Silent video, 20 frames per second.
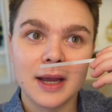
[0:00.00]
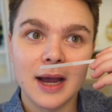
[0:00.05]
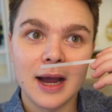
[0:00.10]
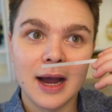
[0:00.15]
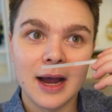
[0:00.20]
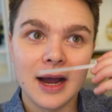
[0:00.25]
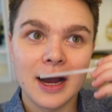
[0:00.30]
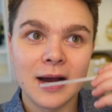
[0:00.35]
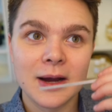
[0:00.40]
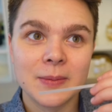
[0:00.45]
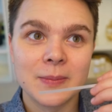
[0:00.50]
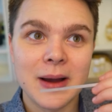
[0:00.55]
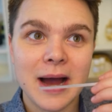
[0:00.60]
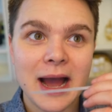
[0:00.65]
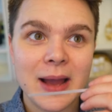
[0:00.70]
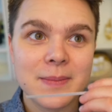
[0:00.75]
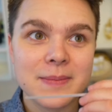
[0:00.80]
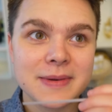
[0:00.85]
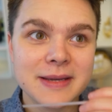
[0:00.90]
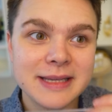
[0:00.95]
Um,
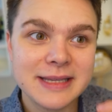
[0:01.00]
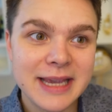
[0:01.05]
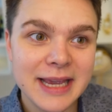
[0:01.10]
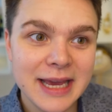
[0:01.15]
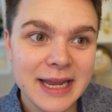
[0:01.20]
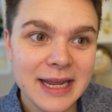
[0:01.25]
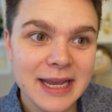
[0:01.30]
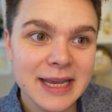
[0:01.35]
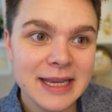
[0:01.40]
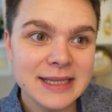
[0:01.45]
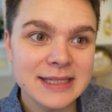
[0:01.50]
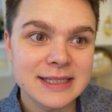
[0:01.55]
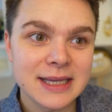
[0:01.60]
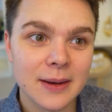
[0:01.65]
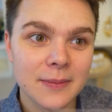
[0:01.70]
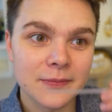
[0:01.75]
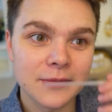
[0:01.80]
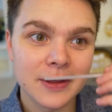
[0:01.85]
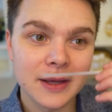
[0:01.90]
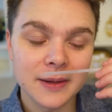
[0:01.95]
I'm getting
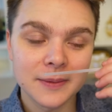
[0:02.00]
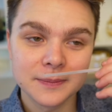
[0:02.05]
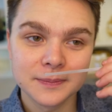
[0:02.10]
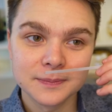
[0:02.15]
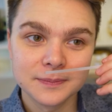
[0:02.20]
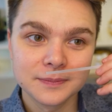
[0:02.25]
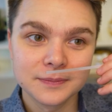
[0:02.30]
something